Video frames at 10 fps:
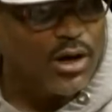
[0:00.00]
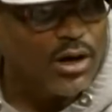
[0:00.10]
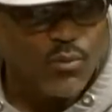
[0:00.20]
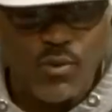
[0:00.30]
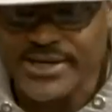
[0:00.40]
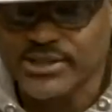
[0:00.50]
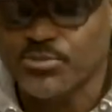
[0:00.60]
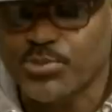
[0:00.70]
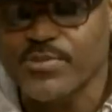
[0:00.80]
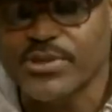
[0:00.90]
white
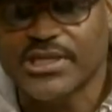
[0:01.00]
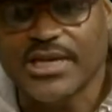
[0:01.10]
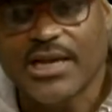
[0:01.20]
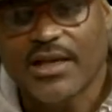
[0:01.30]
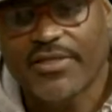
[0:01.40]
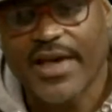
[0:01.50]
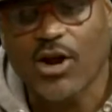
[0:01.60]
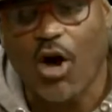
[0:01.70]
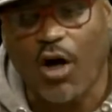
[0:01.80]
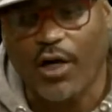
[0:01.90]
supremacy that
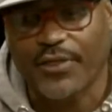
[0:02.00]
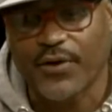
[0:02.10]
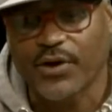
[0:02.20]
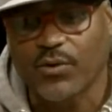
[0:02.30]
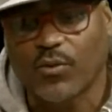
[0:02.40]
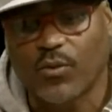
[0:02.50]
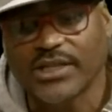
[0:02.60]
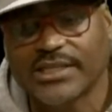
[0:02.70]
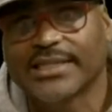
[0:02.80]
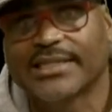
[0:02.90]
authored what
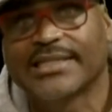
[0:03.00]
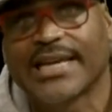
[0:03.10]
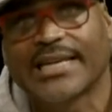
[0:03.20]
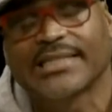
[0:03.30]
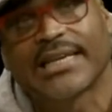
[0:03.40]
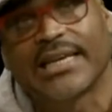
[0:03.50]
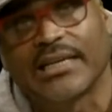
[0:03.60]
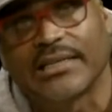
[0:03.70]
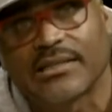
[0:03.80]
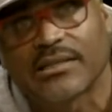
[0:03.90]
success
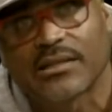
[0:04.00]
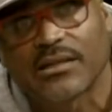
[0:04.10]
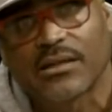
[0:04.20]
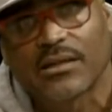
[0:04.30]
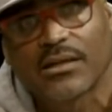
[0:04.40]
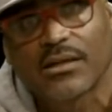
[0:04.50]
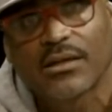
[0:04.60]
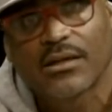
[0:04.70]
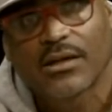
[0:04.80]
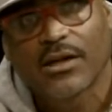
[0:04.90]
is.
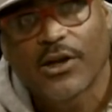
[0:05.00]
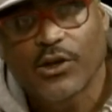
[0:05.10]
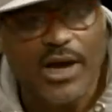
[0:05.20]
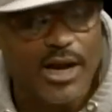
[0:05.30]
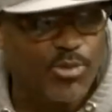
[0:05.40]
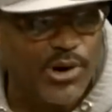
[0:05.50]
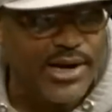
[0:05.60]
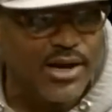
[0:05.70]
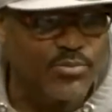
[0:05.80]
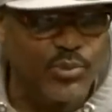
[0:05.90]
You got to break
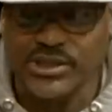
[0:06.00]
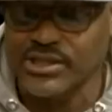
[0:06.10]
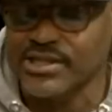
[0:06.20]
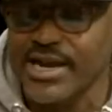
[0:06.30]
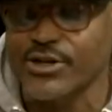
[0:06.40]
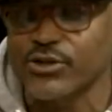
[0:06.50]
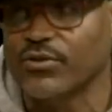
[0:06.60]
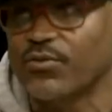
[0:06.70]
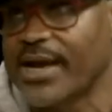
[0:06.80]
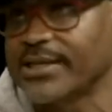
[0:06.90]
up with the standards
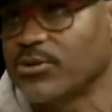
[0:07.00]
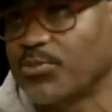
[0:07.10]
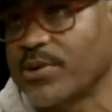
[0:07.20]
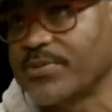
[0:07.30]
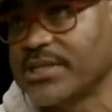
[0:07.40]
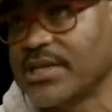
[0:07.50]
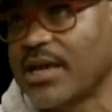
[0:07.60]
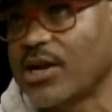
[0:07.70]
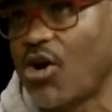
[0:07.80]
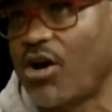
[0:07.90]
of white supremacy
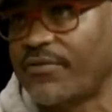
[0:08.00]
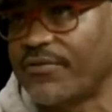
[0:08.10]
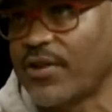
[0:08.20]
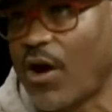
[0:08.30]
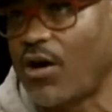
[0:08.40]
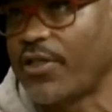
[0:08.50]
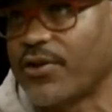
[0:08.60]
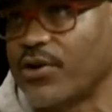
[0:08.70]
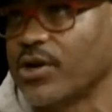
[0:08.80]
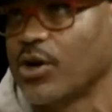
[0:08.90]
that
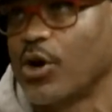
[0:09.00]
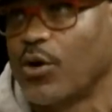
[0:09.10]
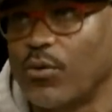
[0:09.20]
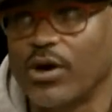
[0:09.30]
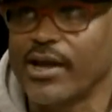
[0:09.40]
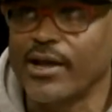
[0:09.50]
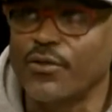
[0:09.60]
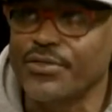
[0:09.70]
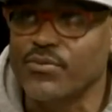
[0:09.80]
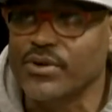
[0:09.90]
authored what a
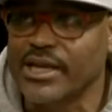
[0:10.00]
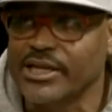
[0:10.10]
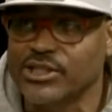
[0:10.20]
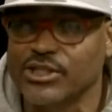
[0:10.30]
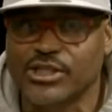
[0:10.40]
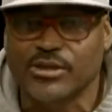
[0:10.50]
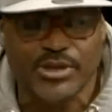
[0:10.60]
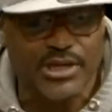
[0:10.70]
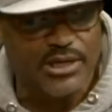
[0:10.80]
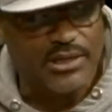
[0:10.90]
healthy relationship
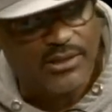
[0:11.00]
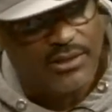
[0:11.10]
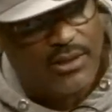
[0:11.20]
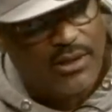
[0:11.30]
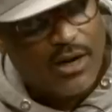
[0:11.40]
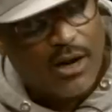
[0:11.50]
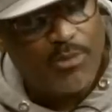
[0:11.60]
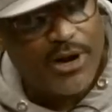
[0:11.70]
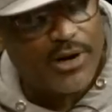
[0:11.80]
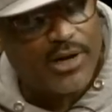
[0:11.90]
is.
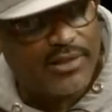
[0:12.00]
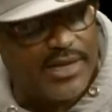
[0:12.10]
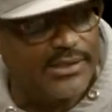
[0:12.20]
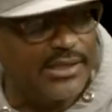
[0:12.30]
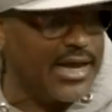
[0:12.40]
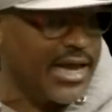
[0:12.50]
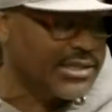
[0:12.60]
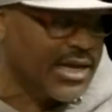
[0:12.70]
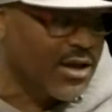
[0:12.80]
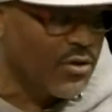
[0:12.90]
America thinks it has
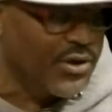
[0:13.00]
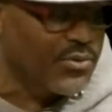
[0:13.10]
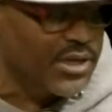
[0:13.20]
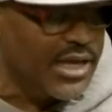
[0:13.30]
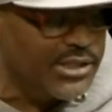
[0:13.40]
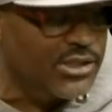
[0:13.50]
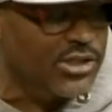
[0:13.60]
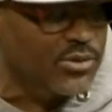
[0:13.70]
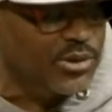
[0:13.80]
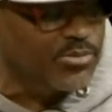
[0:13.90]
a healthy
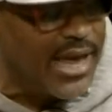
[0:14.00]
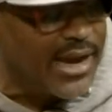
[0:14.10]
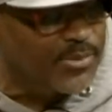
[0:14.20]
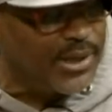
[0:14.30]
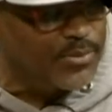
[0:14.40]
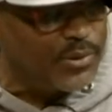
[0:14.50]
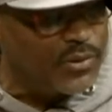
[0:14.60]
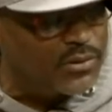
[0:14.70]
relationship with black people